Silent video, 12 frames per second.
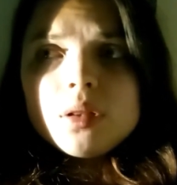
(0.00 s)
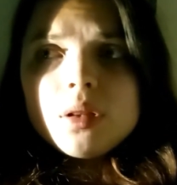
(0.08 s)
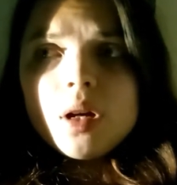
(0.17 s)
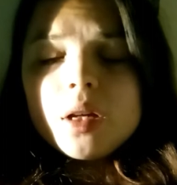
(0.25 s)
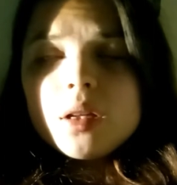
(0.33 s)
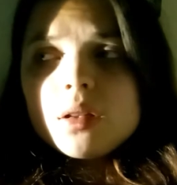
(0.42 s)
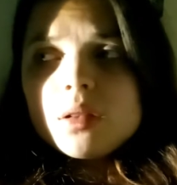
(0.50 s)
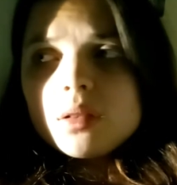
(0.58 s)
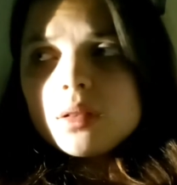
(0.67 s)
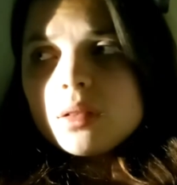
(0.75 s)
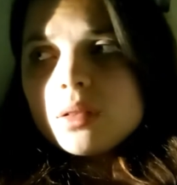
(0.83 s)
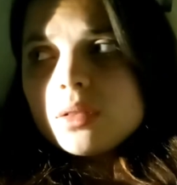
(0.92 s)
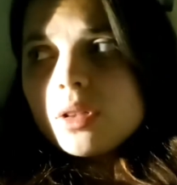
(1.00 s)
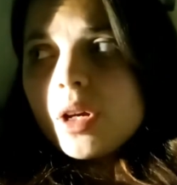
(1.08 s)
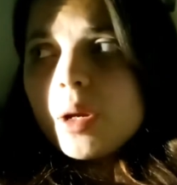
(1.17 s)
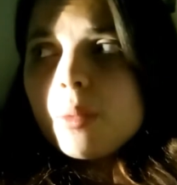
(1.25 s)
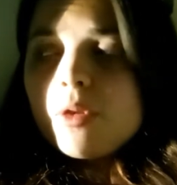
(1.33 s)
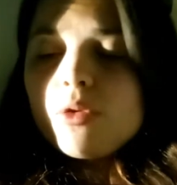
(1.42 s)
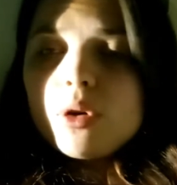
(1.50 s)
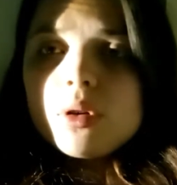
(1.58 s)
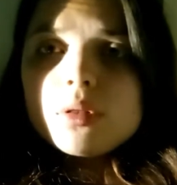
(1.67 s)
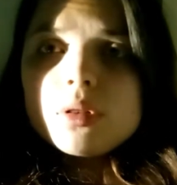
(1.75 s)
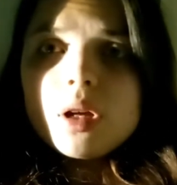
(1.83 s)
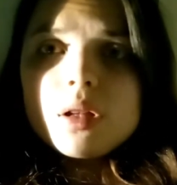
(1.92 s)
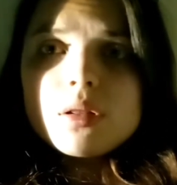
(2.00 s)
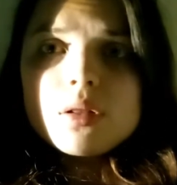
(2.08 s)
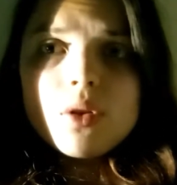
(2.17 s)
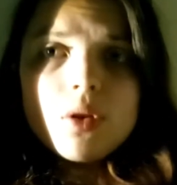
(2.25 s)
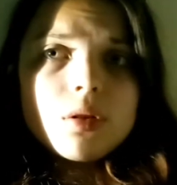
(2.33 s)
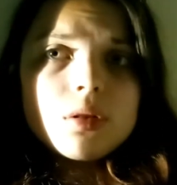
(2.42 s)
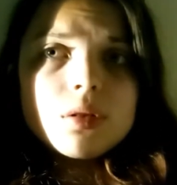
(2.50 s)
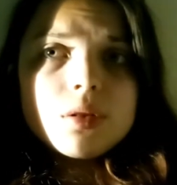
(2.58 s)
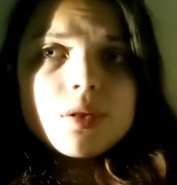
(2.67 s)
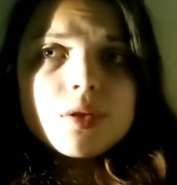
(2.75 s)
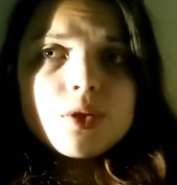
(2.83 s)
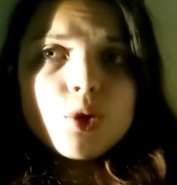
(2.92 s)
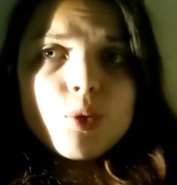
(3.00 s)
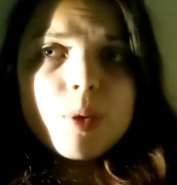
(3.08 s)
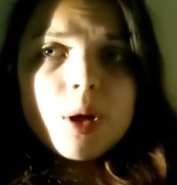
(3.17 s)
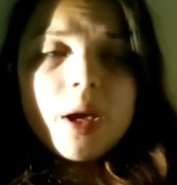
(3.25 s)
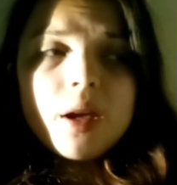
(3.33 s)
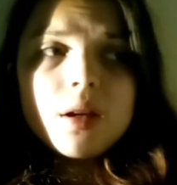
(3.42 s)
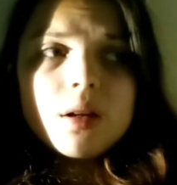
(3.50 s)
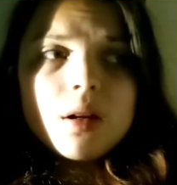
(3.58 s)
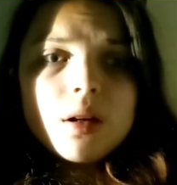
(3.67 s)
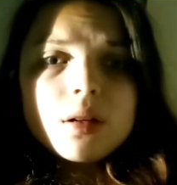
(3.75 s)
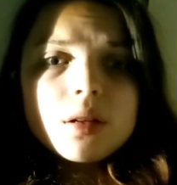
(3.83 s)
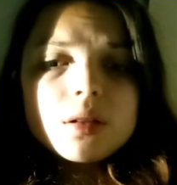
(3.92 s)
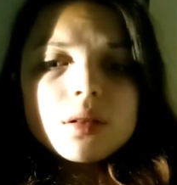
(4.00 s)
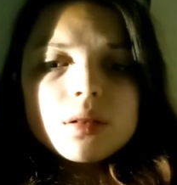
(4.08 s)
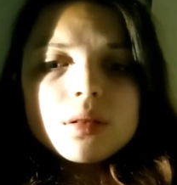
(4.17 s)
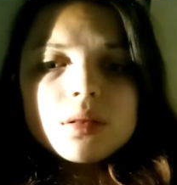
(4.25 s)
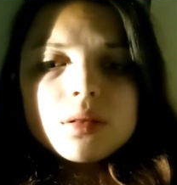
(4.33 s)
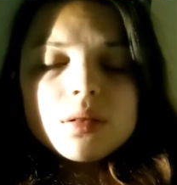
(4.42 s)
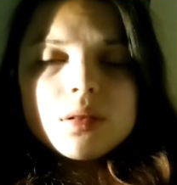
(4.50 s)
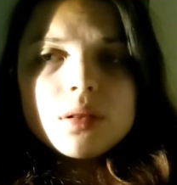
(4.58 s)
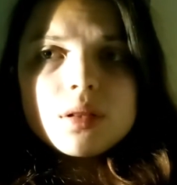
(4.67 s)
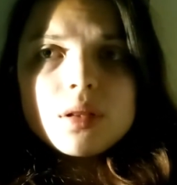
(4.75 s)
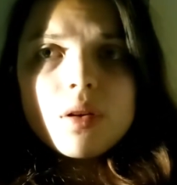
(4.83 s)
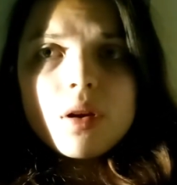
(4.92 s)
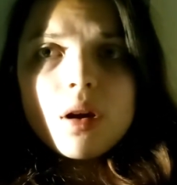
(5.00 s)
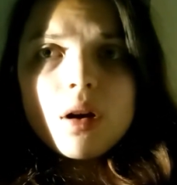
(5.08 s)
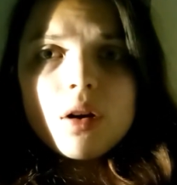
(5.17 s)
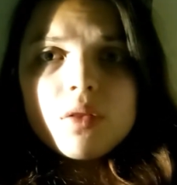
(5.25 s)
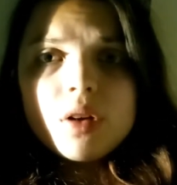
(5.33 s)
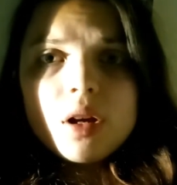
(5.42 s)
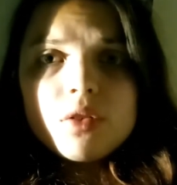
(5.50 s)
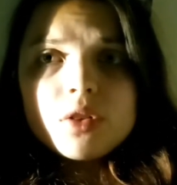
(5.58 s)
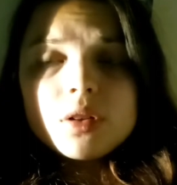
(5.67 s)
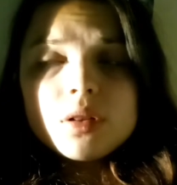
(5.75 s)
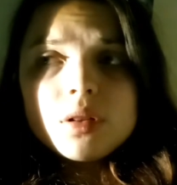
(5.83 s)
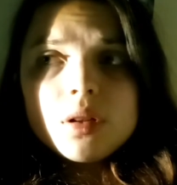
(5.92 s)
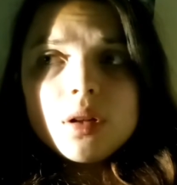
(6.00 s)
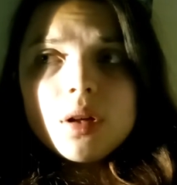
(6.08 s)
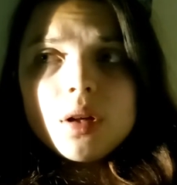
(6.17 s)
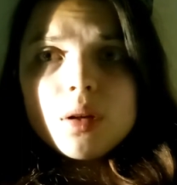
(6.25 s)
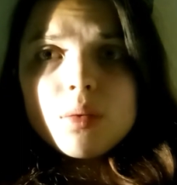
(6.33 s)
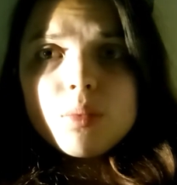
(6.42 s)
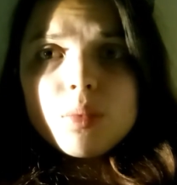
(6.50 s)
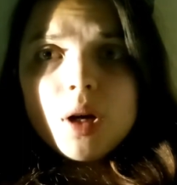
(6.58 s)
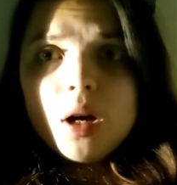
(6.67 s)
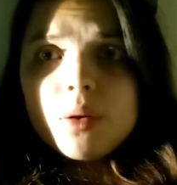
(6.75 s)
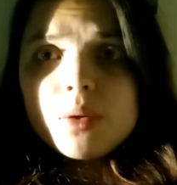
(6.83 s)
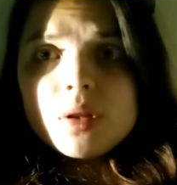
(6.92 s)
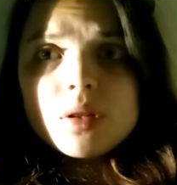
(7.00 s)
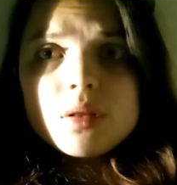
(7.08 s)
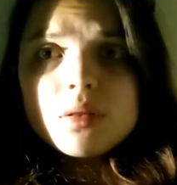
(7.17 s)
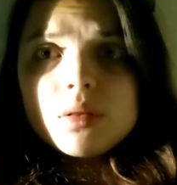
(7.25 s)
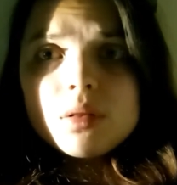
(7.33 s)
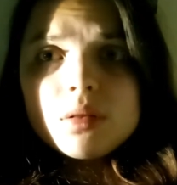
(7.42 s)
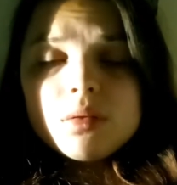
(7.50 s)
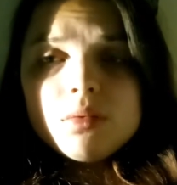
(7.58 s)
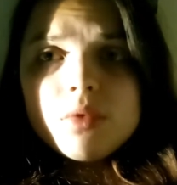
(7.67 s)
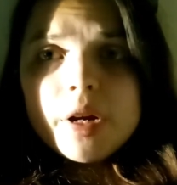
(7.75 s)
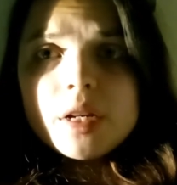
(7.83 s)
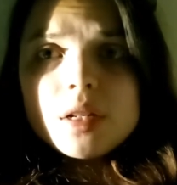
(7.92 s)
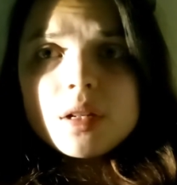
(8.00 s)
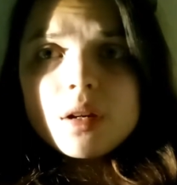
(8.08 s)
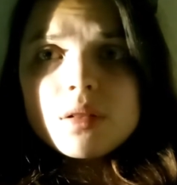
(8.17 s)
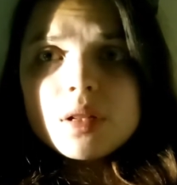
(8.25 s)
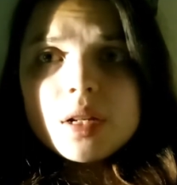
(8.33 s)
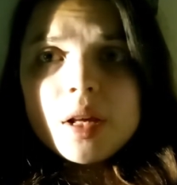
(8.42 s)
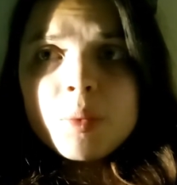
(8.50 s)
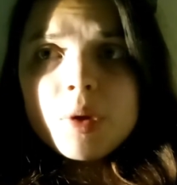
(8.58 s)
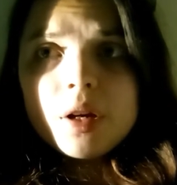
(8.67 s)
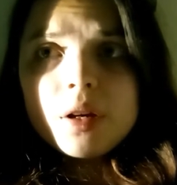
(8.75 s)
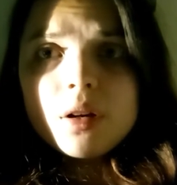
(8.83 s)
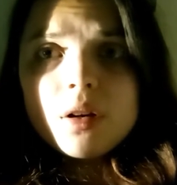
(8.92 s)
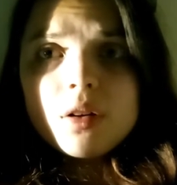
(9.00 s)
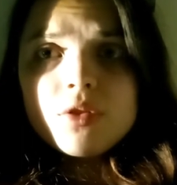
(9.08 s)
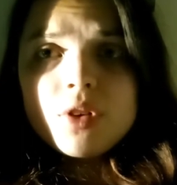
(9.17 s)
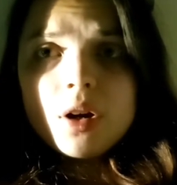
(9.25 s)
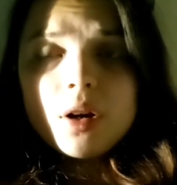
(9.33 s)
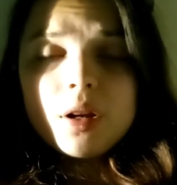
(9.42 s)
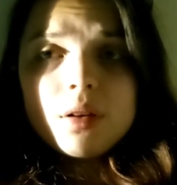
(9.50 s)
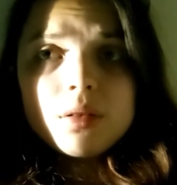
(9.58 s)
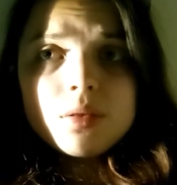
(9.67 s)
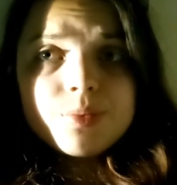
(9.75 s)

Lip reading: Like, don't get me wrong, it's not super late. Like, it's only 11:30. But I was ready to go to sleep at like 9:30.